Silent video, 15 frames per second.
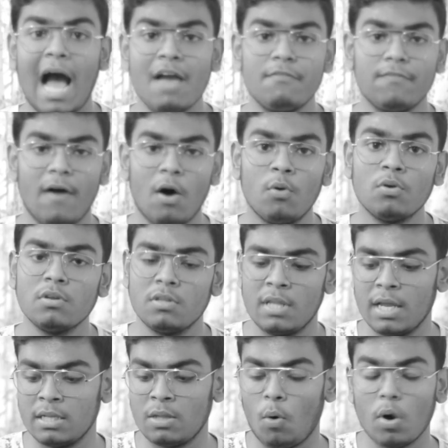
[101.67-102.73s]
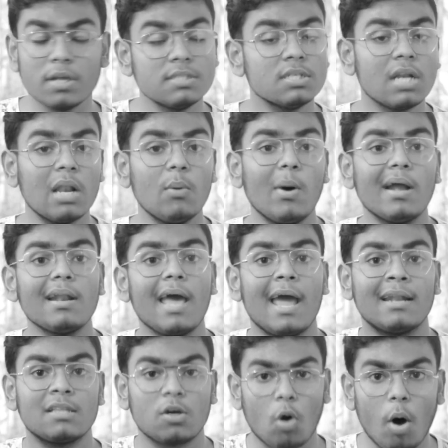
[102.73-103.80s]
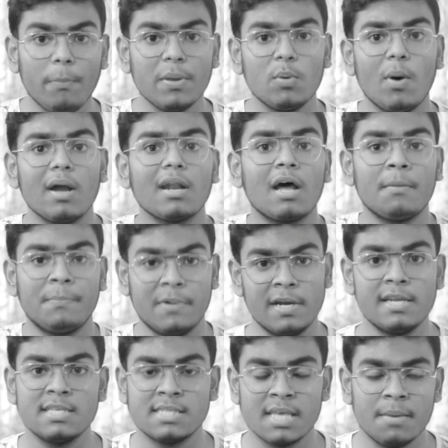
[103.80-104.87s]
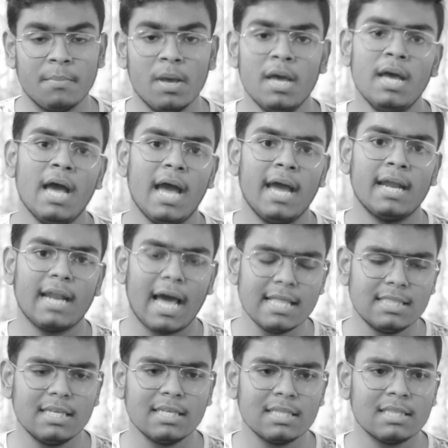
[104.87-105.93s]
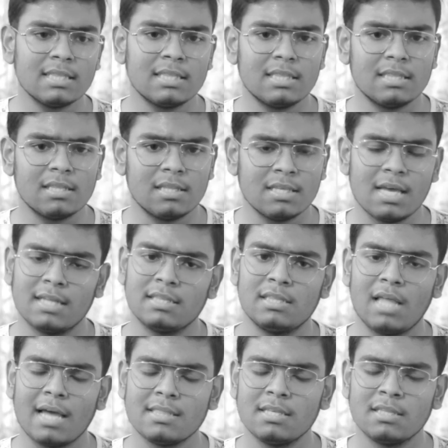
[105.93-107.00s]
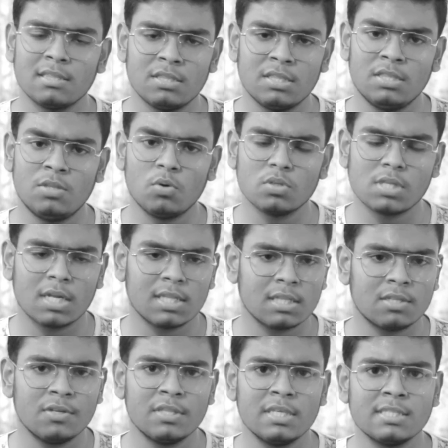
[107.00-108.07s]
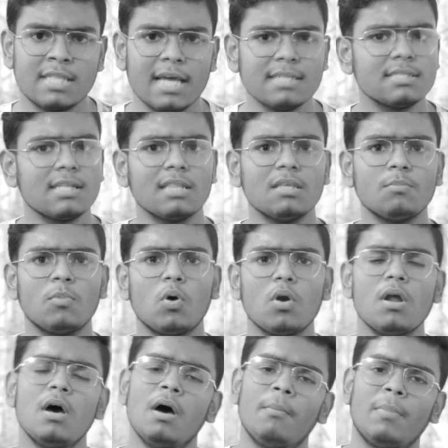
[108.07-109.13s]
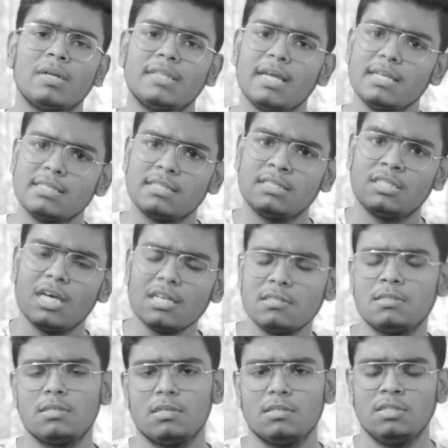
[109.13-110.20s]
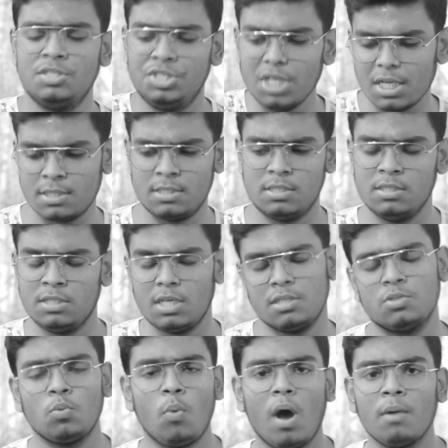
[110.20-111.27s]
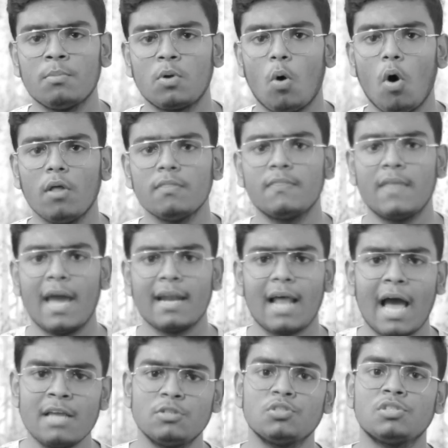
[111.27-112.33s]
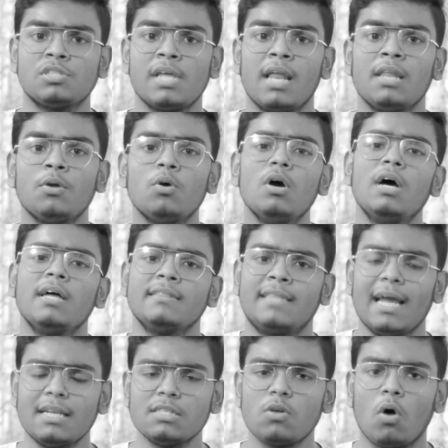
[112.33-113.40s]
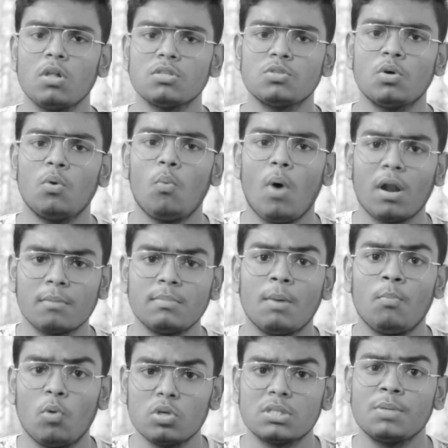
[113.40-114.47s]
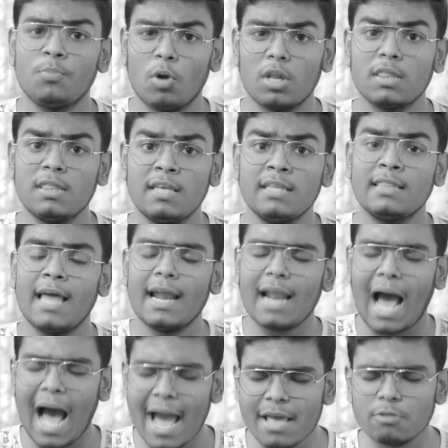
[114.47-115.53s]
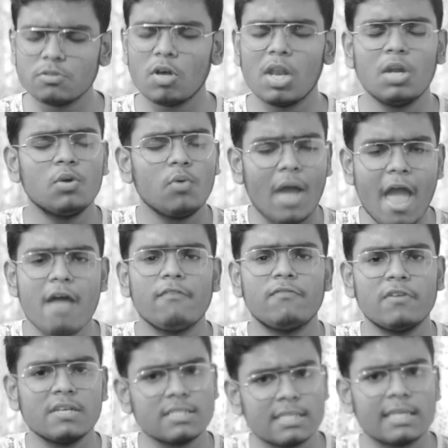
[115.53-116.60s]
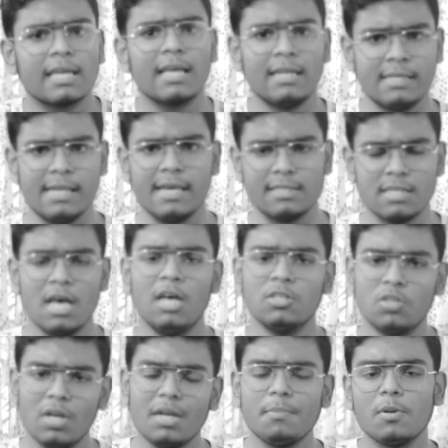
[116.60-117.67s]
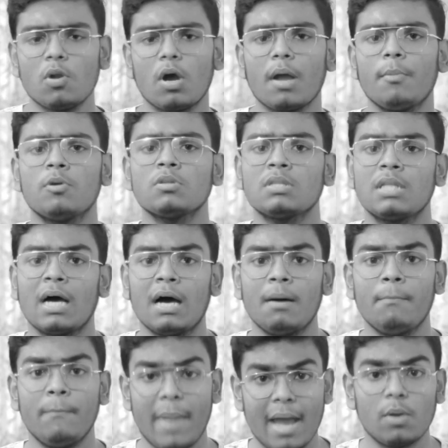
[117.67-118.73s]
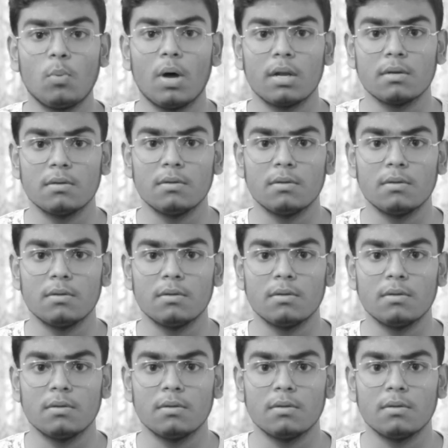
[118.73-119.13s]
I found, that the original one and the copy one are pretty same. And I think those are the 3 things. There is nothing more, but there is just one con that I should tell you. That is also one of the most important thing that I usually do every single day. So let me talk about the bad one.